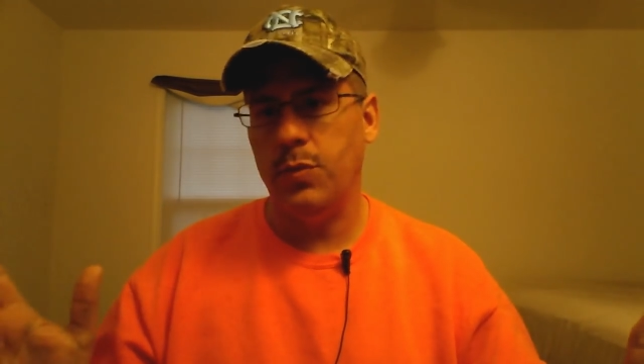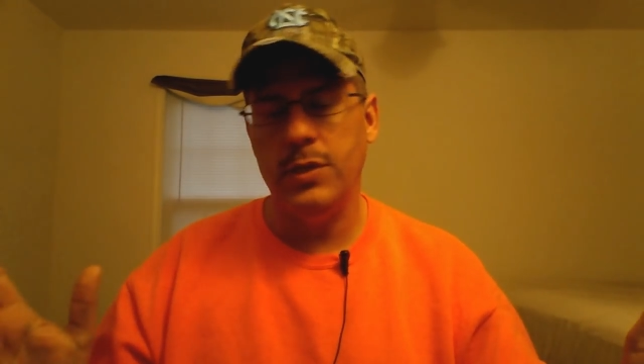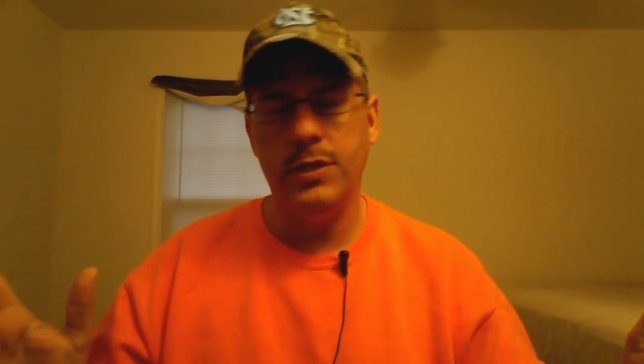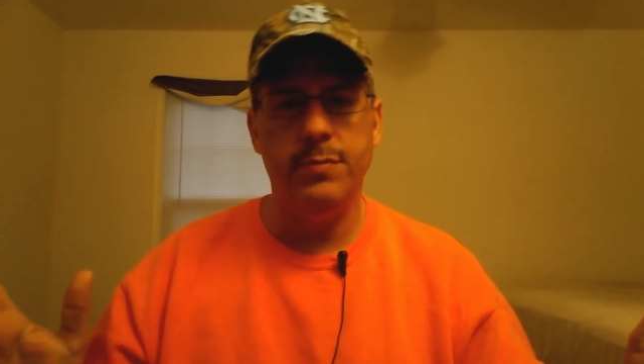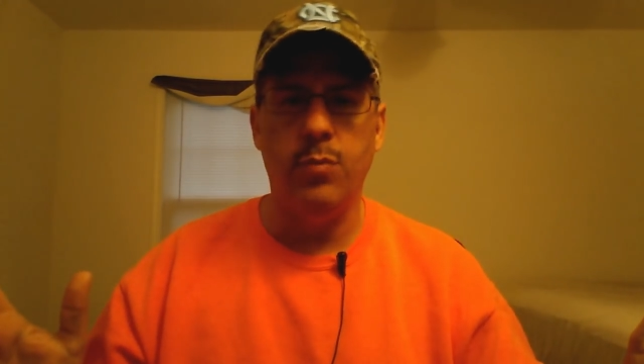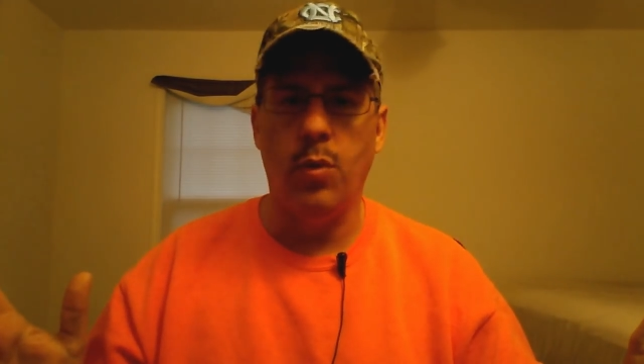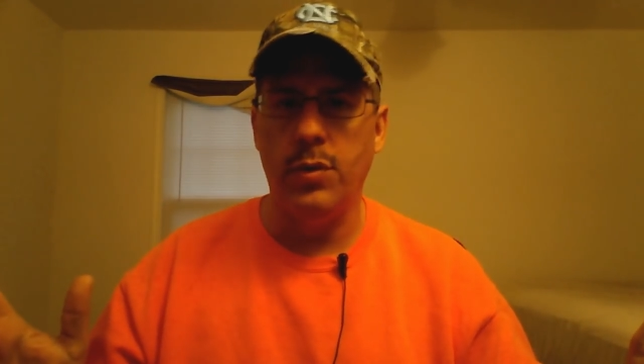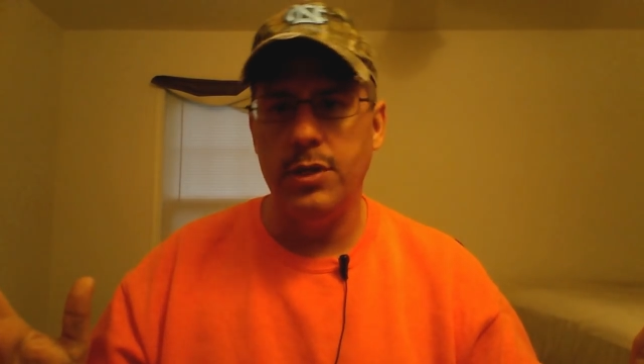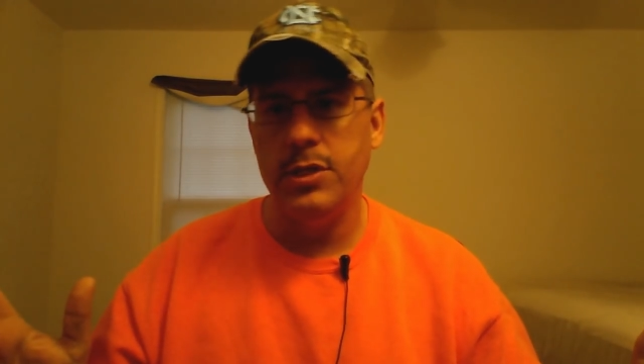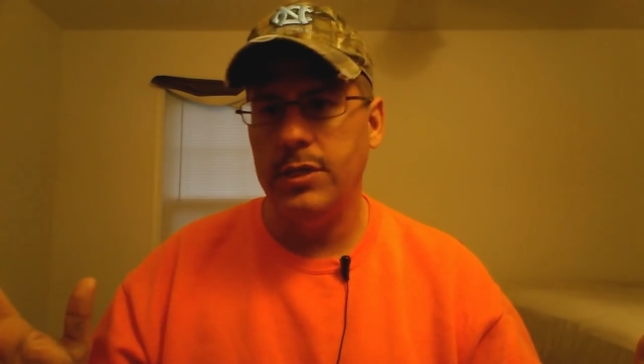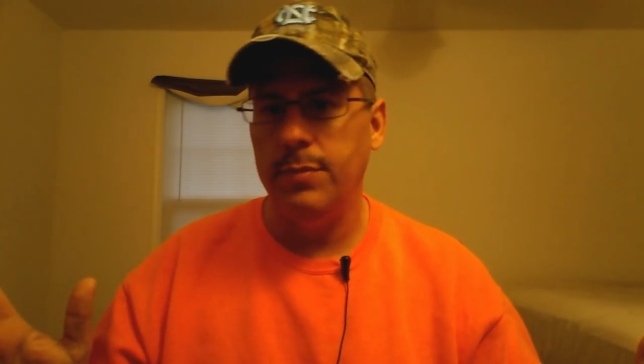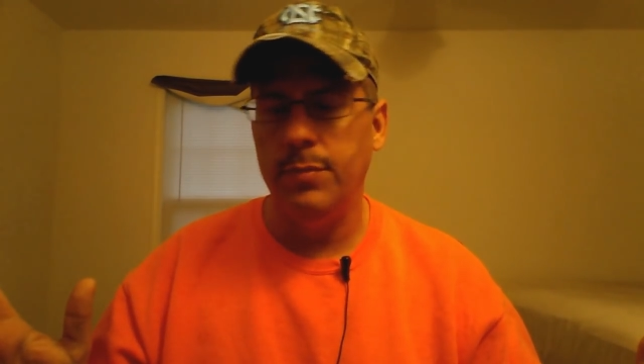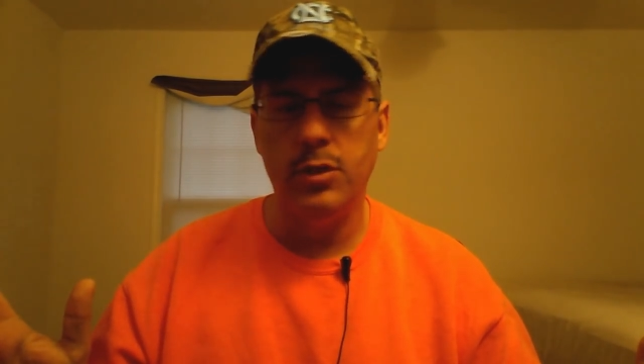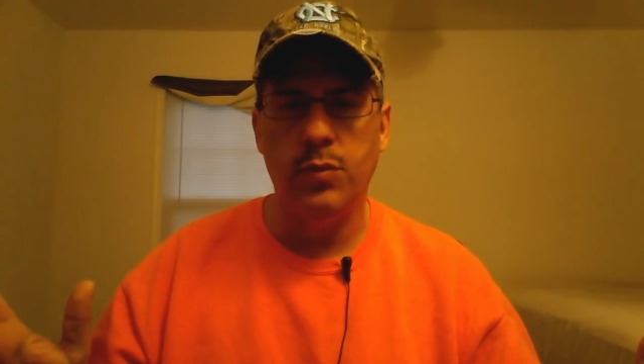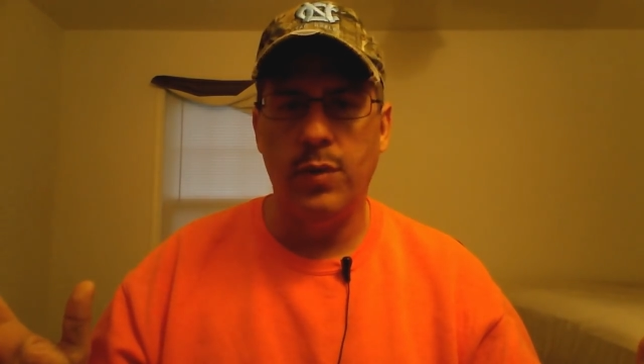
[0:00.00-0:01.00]
wasn't born
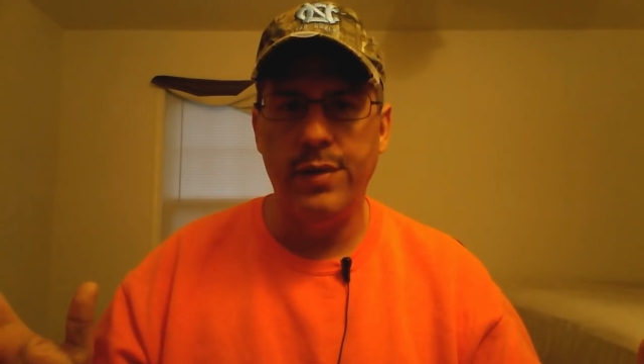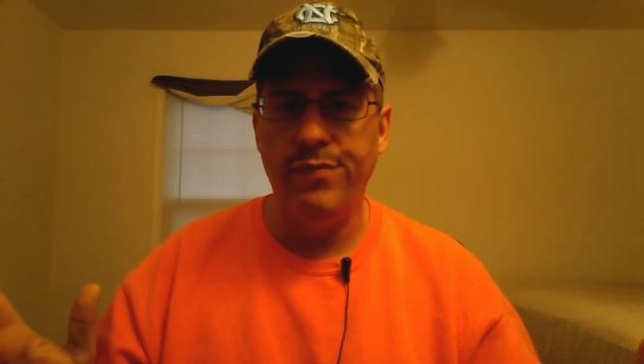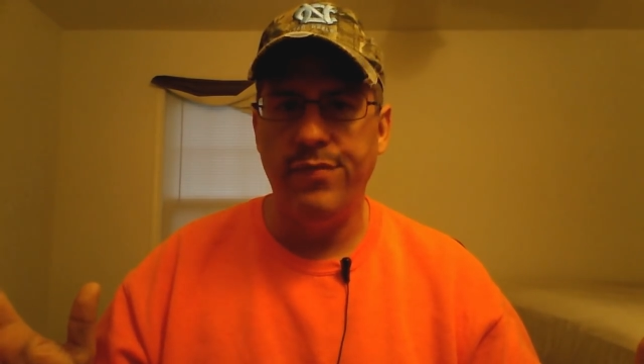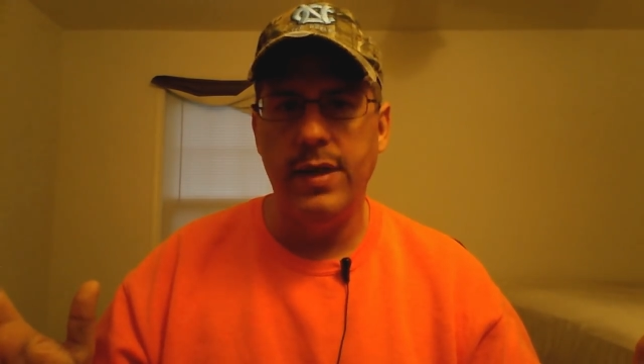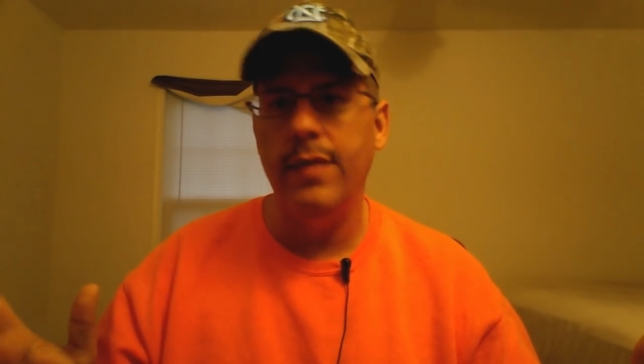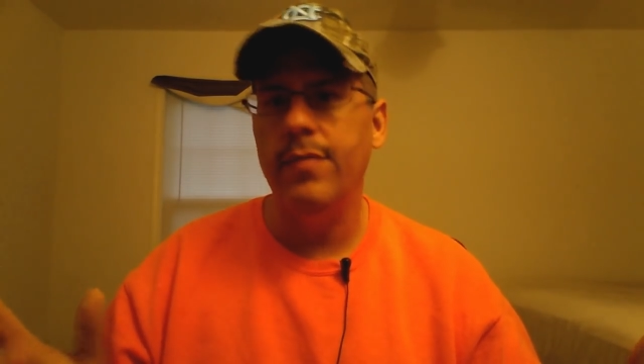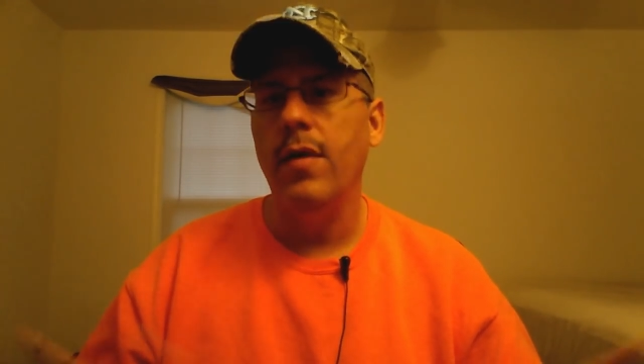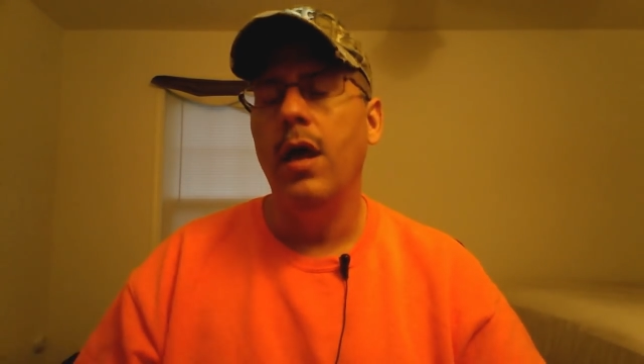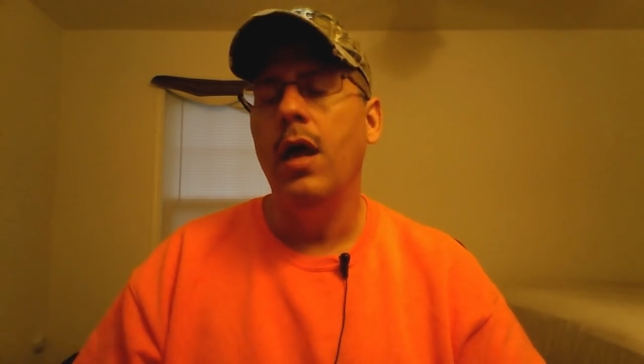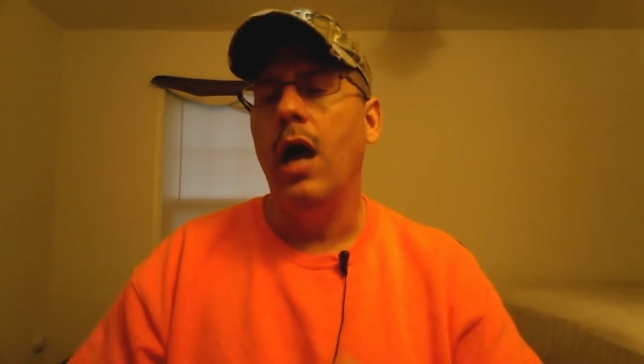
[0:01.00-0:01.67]
December 25th,